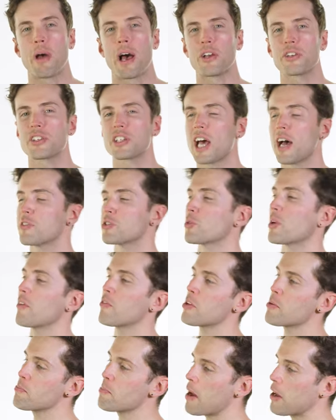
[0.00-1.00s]
Belstaff. So we have
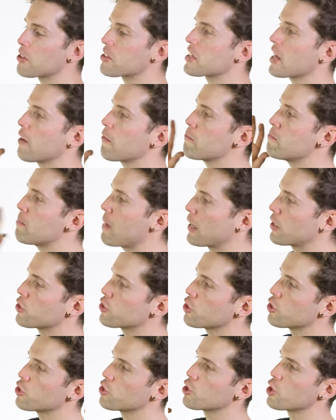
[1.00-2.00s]
the Belstaff
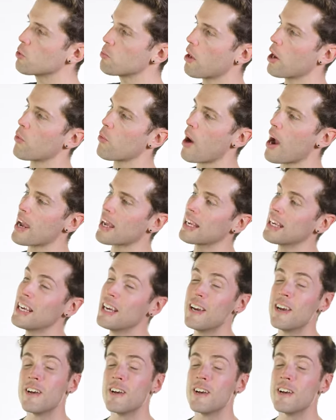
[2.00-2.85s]
Mansion to my right.